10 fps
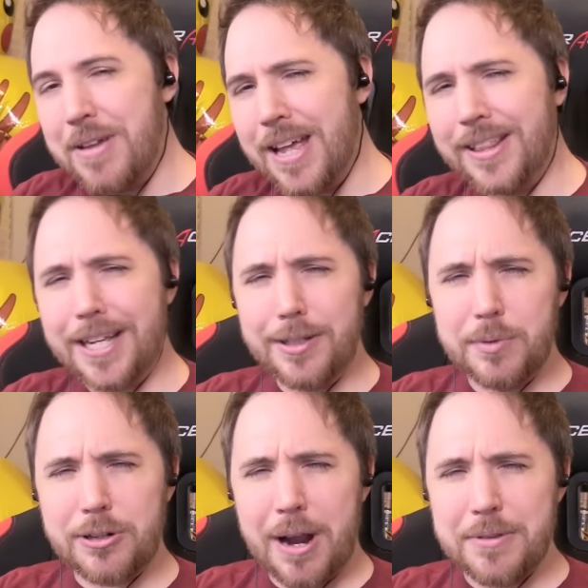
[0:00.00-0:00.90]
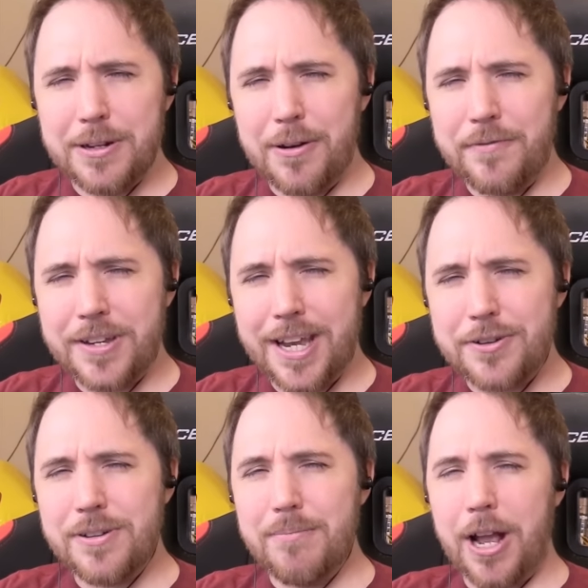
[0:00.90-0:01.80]
Maybe hit that subscribe with the
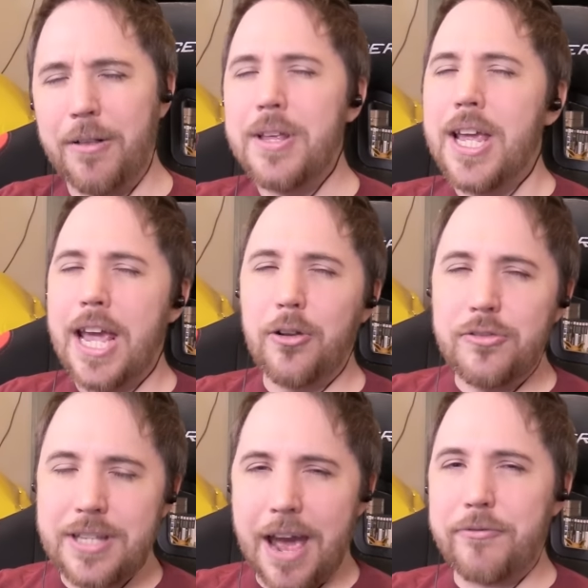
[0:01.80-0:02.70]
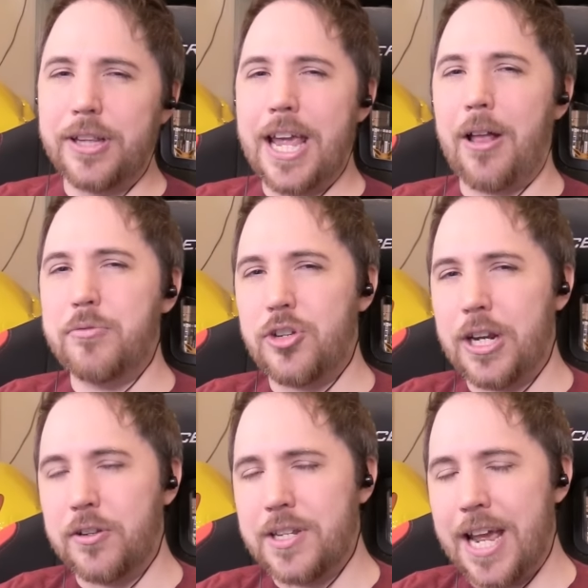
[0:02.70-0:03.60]
notification bell. It'll definitely help
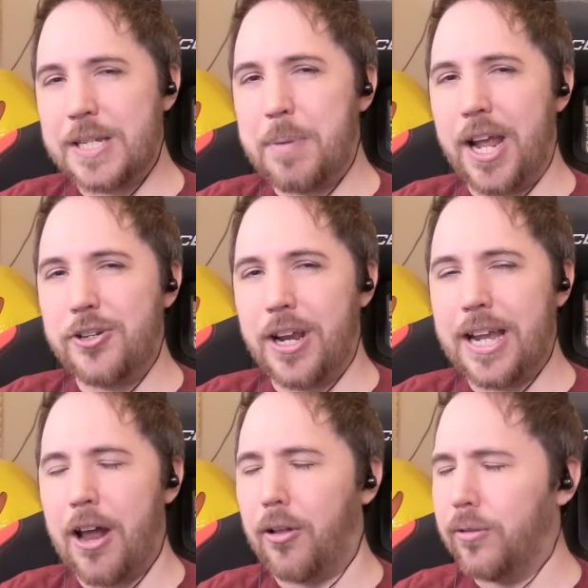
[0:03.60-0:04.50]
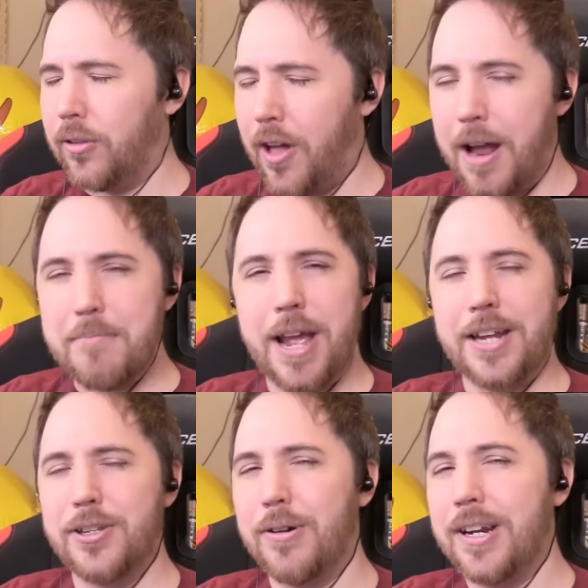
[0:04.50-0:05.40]
Chino's next paycheck out a lot,
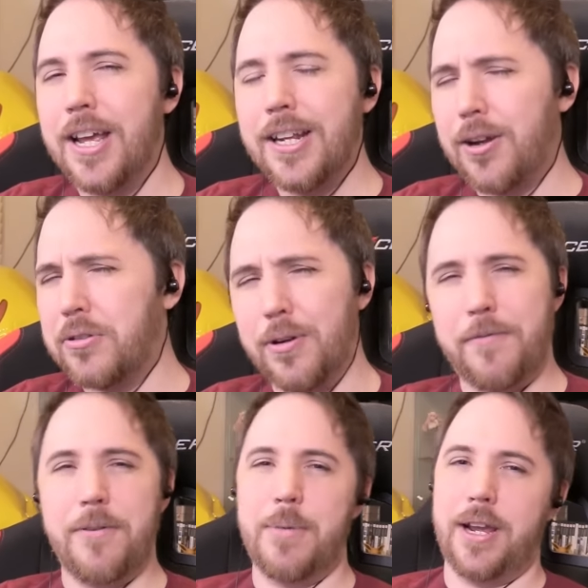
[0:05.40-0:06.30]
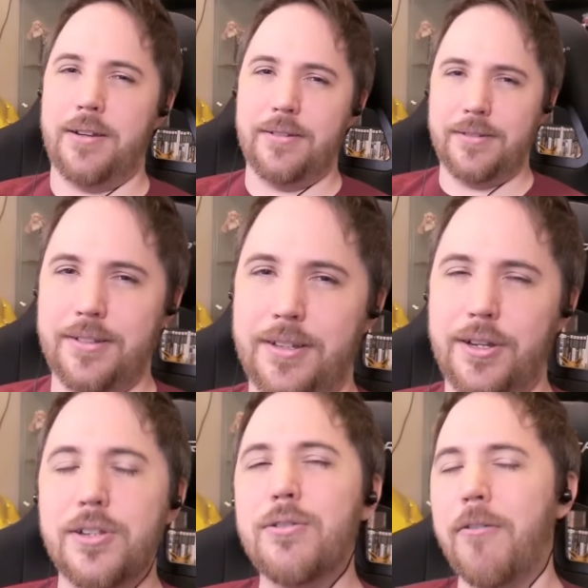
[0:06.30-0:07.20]
man. Do it. Don't do it for me.
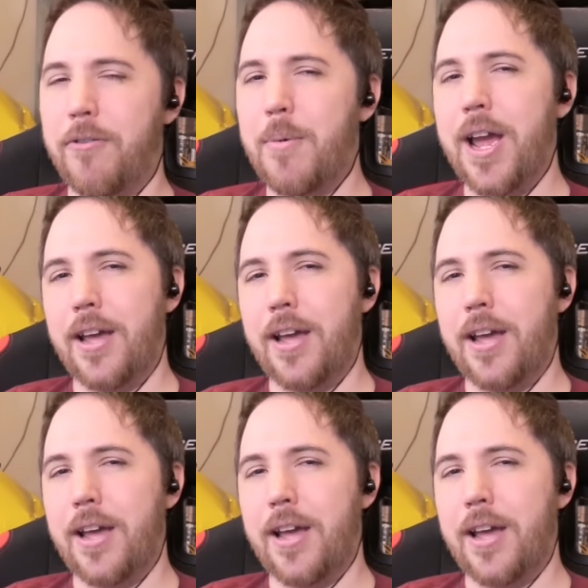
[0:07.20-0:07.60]
Do it for my